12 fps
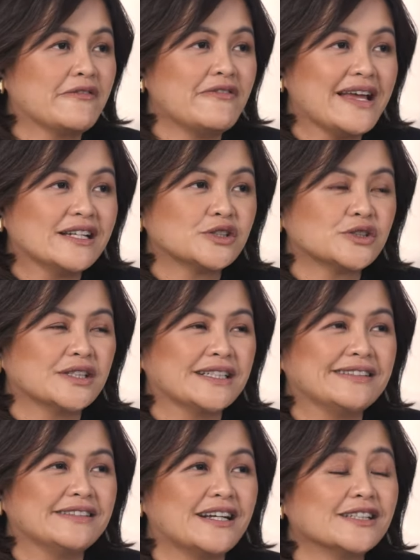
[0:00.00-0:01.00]

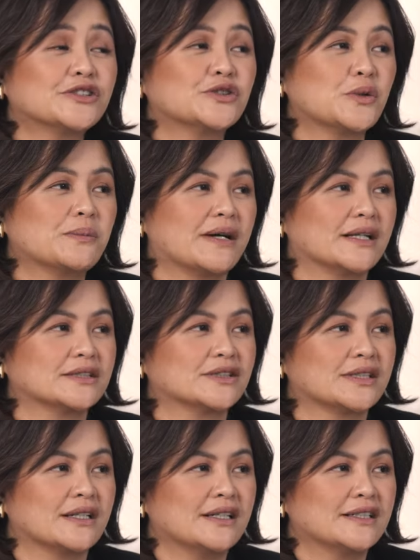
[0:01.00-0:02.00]
prevention, not so
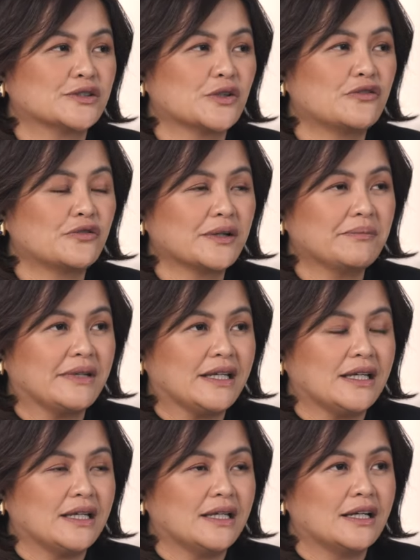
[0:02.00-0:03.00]
much. So for
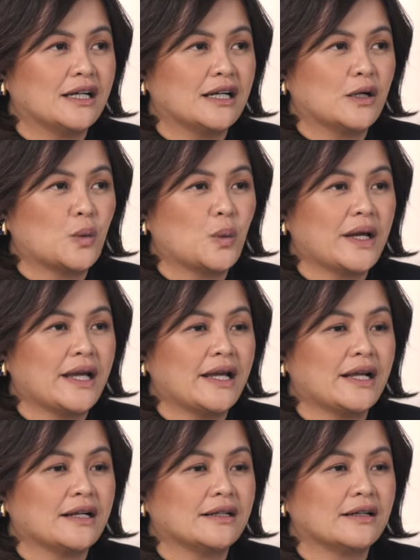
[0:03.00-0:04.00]
me,
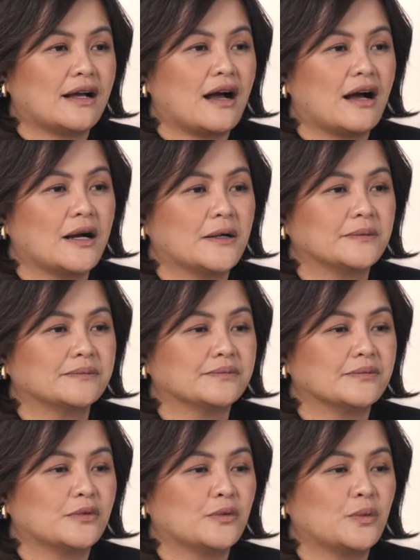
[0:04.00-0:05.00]
when
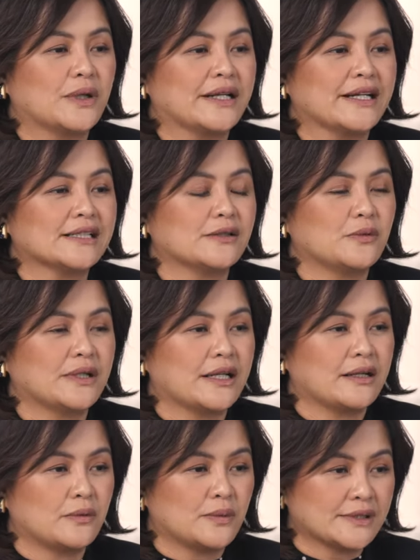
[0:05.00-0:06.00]

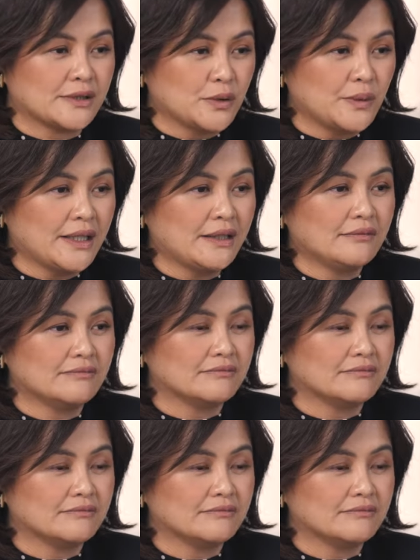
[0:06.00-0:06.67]
I was doing